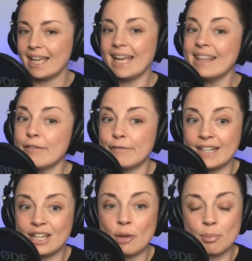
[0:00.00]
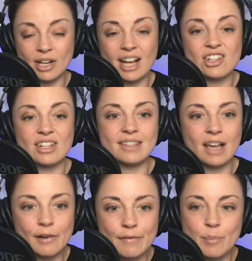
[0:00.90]
in the video production
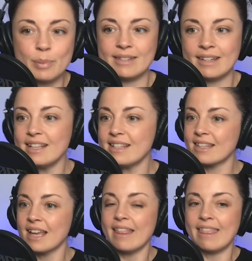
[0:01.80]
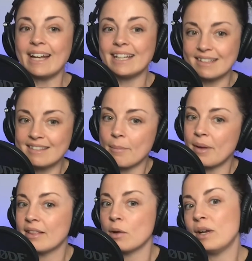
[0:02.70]
side of the business, that is
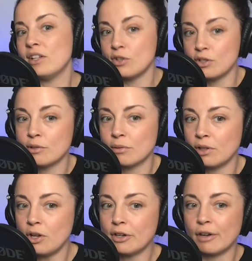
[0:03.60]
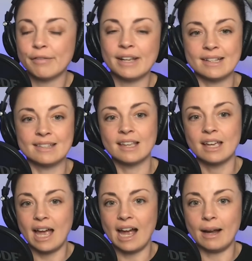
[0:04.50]
something that we do do a lot of is
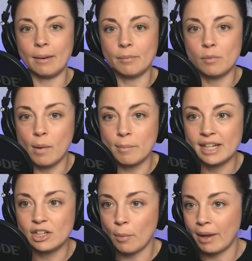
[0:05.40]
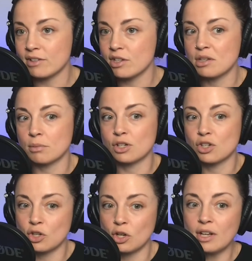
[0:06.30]
um, when we go out to do a
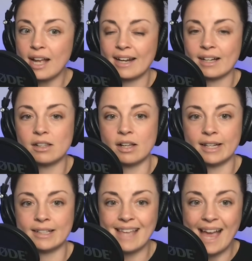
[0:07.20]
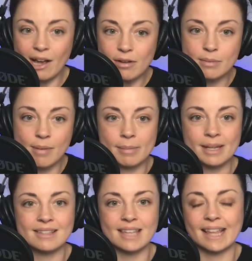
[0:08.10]
shoot at a client's house, maybe
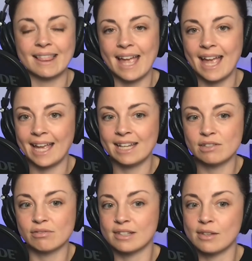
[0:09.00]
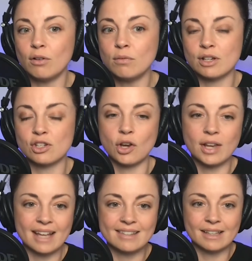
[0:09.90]
it's like the end result. We're
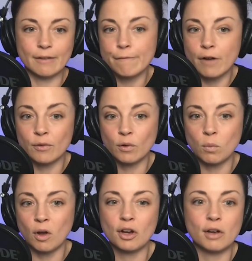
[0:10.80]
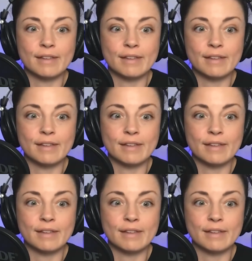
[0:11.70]
showcasing the final work of